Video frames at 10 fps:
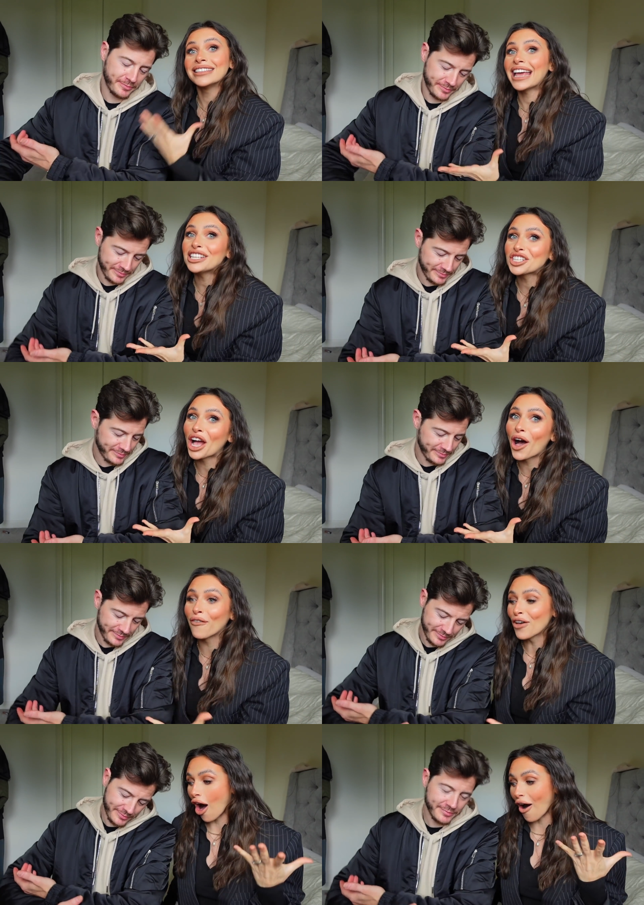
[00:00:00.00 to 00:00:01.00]
Speaker 1: nature
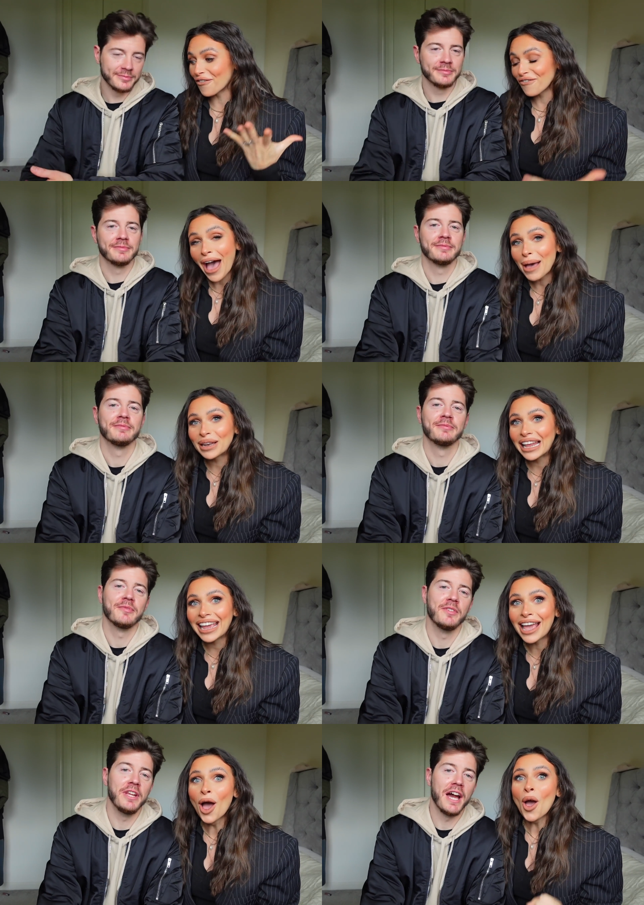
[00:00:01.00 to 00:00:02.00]
of our
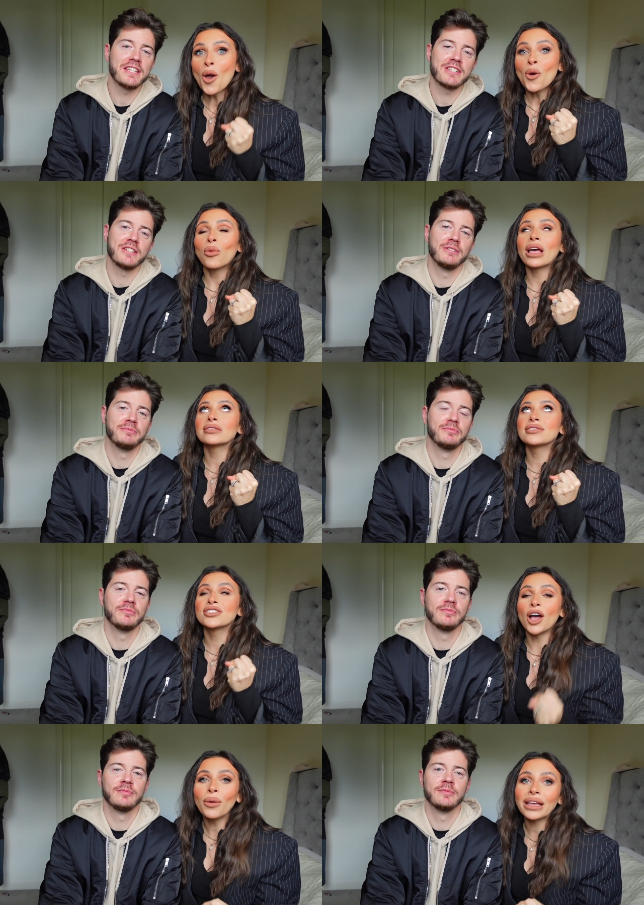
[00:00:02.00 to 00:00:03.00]
family yes we are
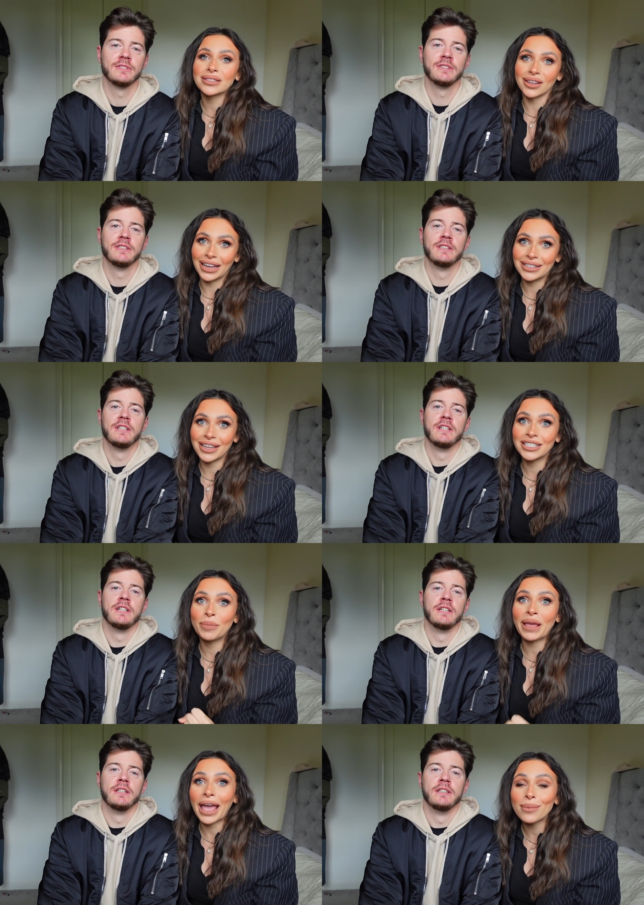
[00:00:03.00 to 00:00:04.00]
so excited to
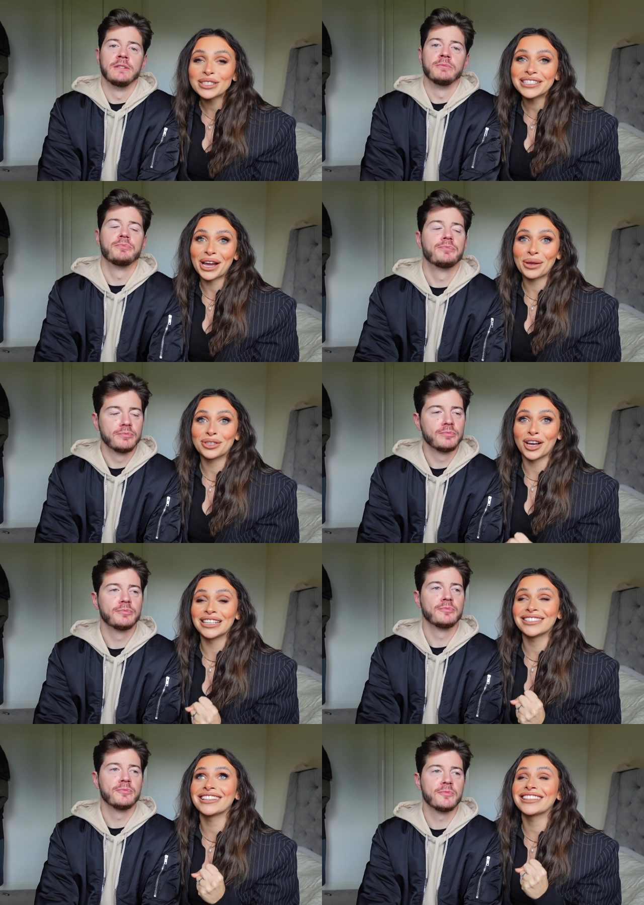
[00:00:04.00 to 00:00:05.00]
be able to tell you
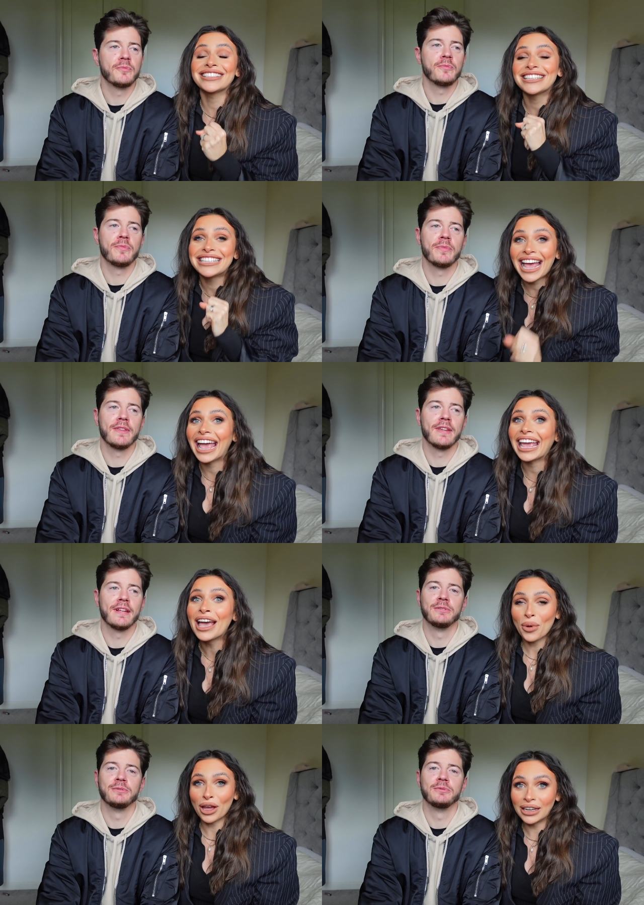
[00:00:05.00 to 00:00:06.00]
guys that
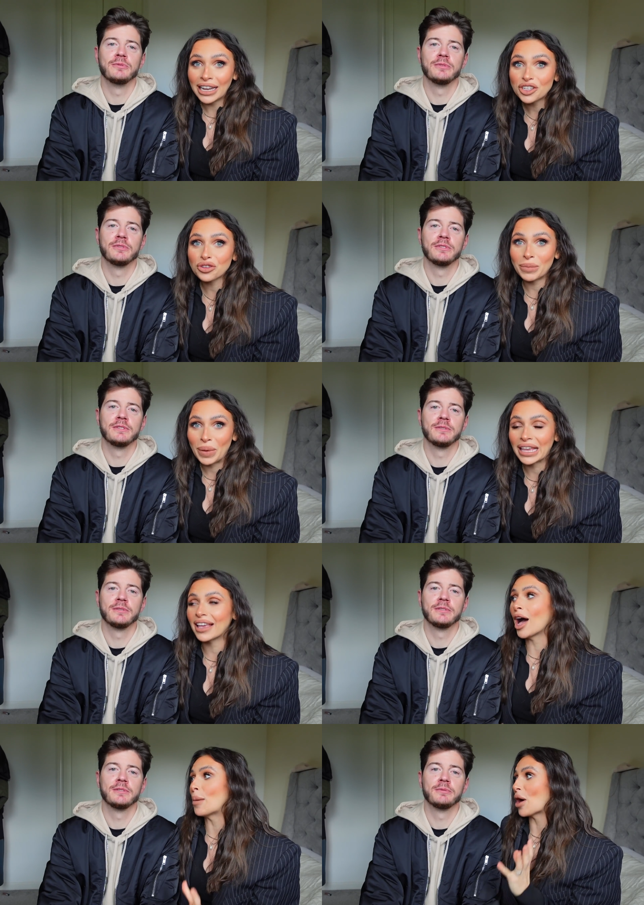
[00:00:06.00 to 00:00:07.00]
today we are literally
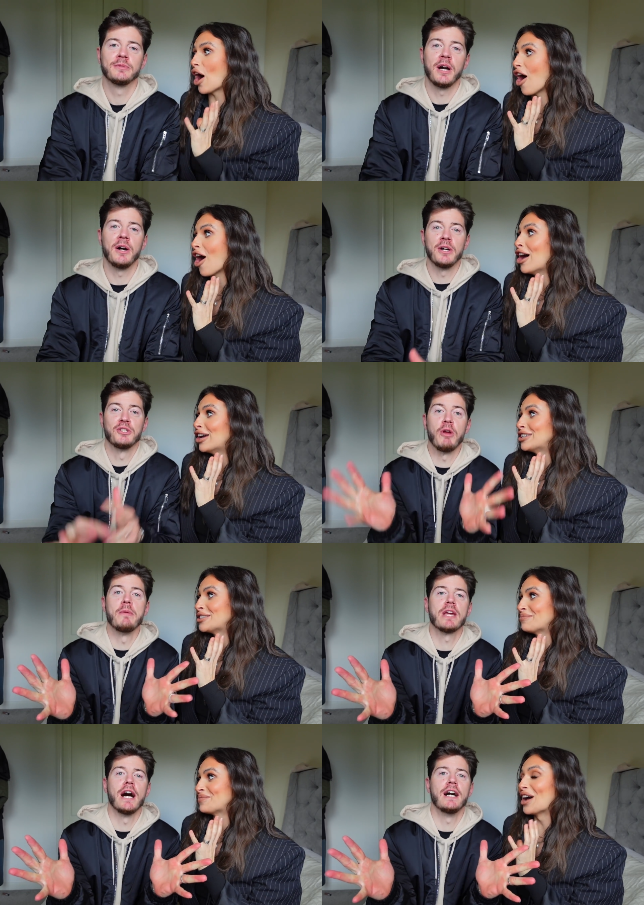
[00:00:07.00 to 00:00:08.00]
picking up our
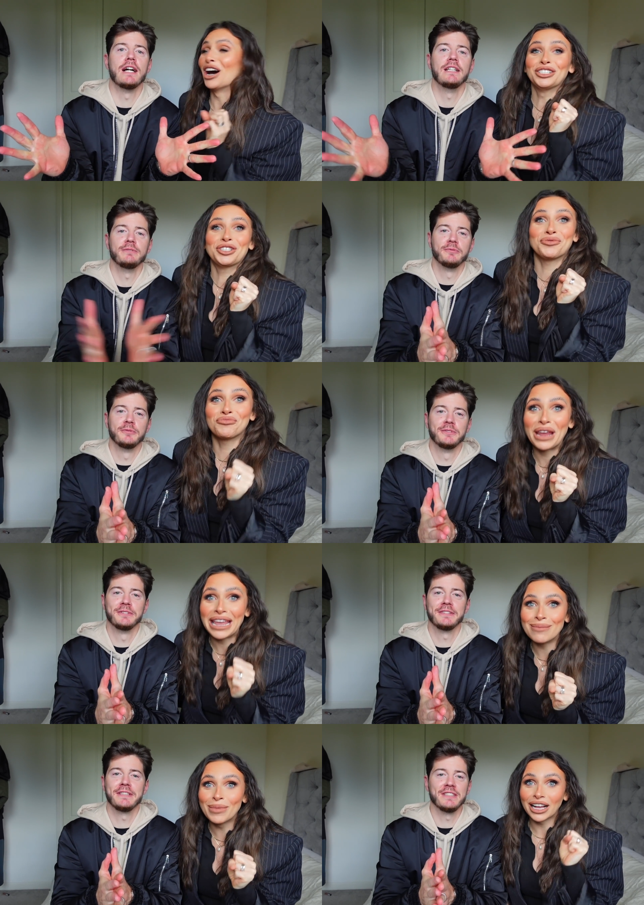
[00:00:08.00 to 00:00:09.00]
dream car our
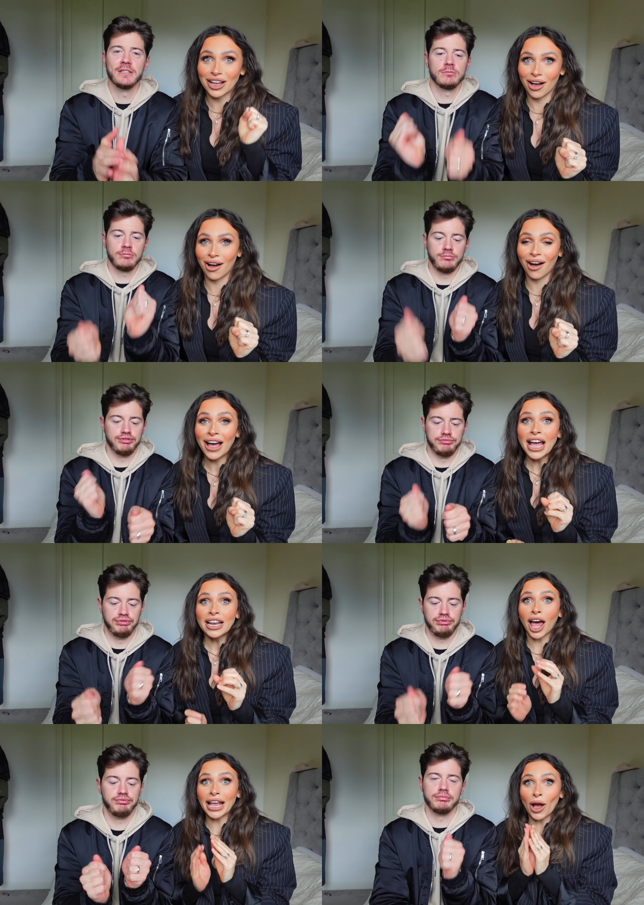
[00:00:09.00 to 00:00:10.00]
dream car
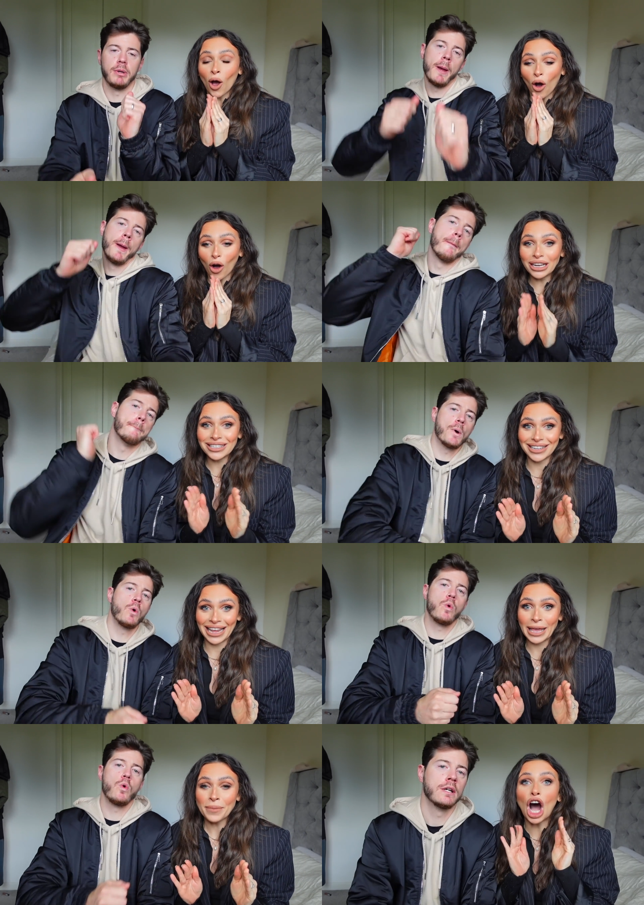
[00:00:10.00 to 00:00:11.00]
like
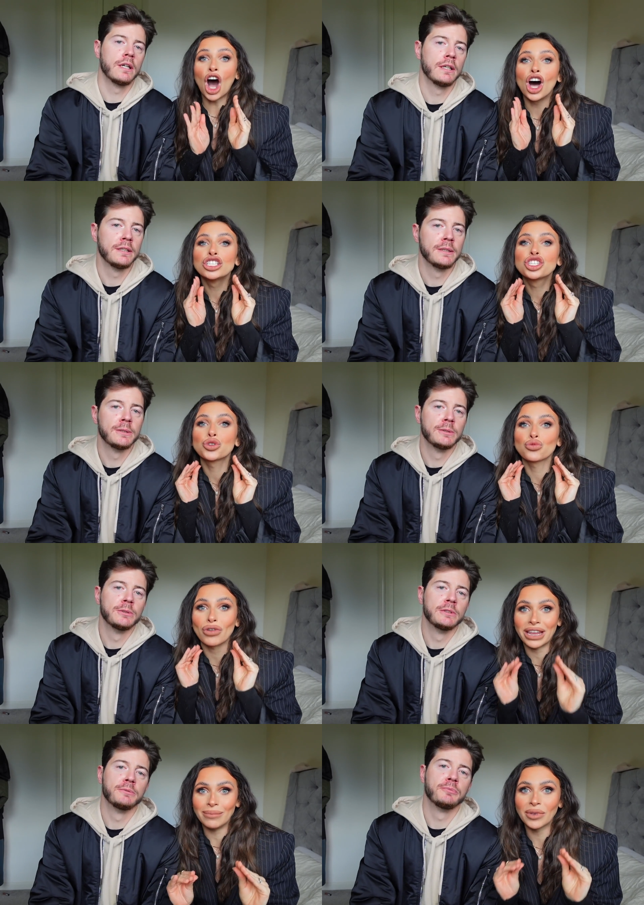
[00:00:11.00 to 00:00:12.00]
honestly our
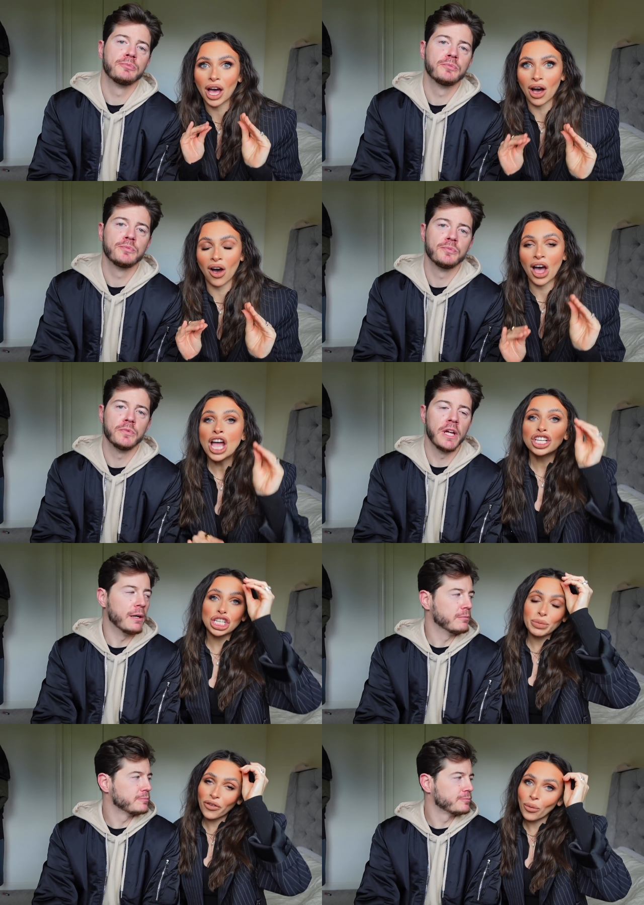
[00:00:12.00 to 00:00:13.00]
dream car yep.
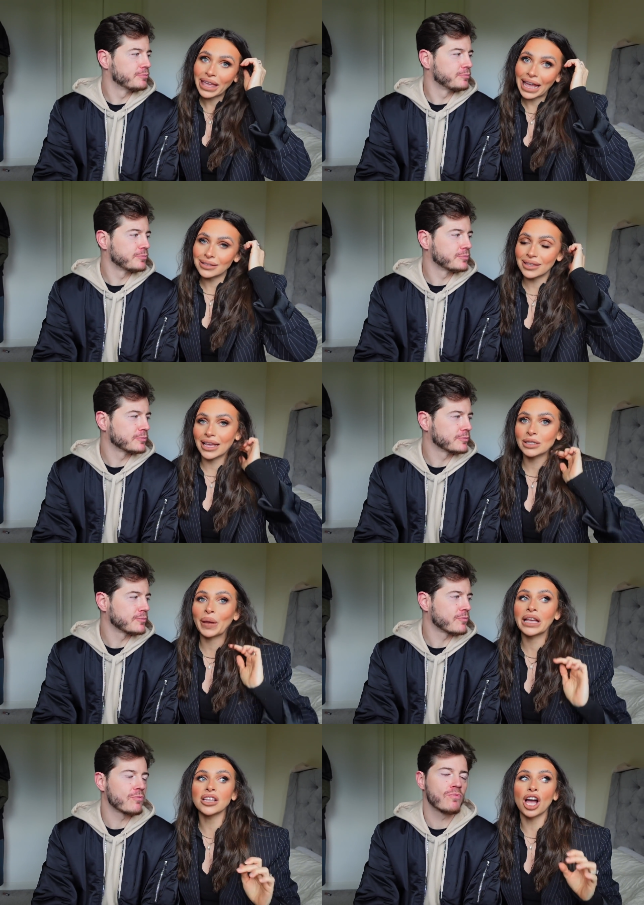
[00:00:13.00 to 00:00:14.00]
just before we get into this
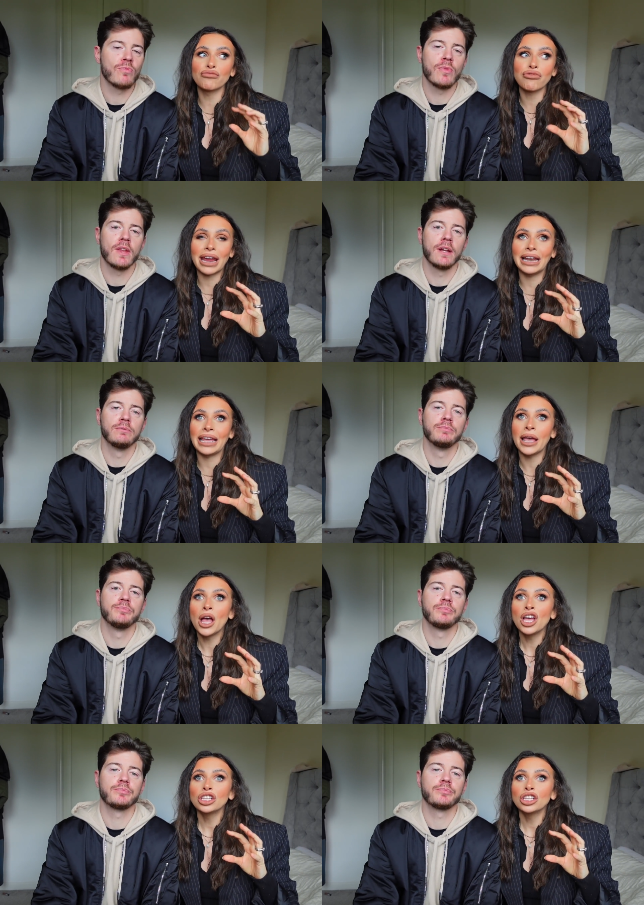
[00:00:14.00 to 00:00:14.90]
because I really